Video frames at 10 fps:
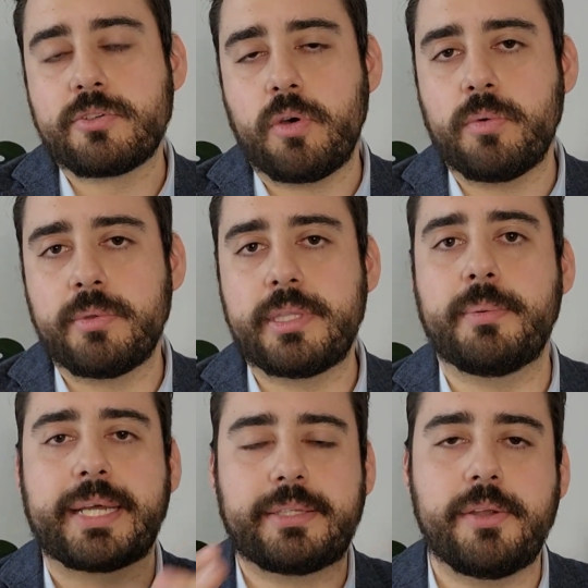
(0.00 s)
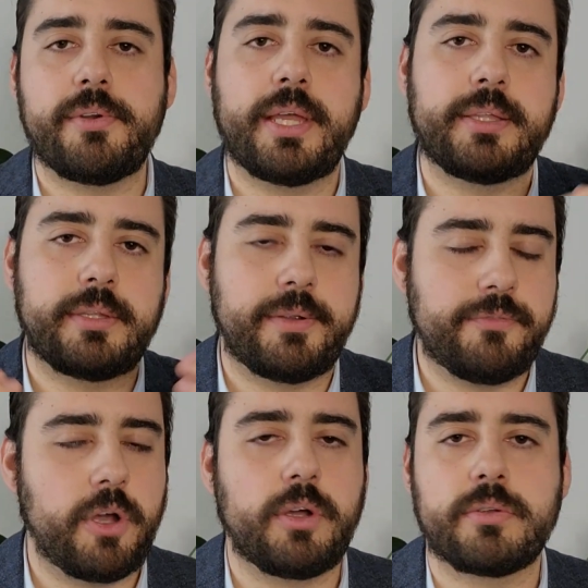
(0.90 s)
So the bacteria, the
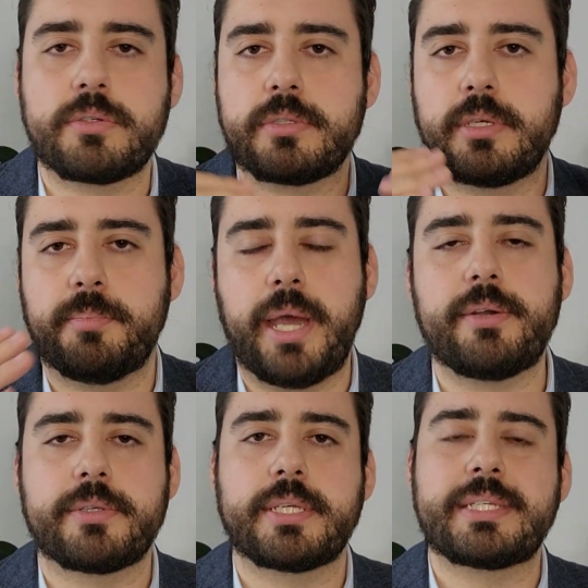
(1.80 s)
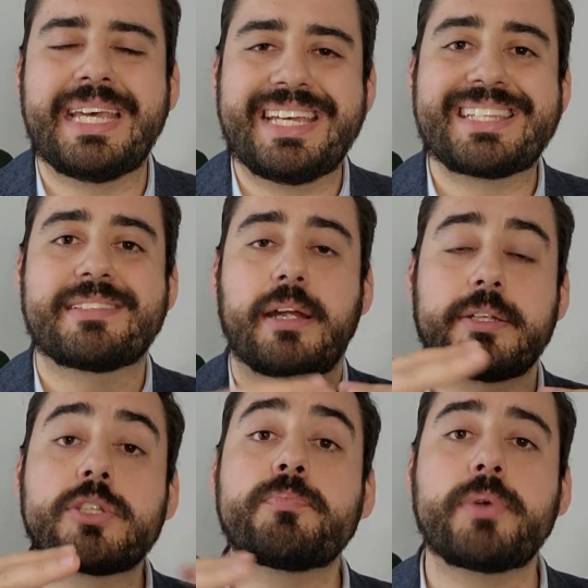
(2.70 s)
fungus, the viruses
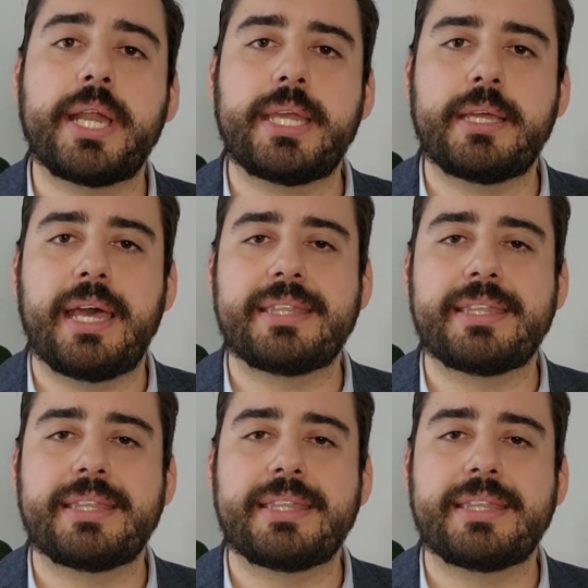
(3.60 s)
start spreading,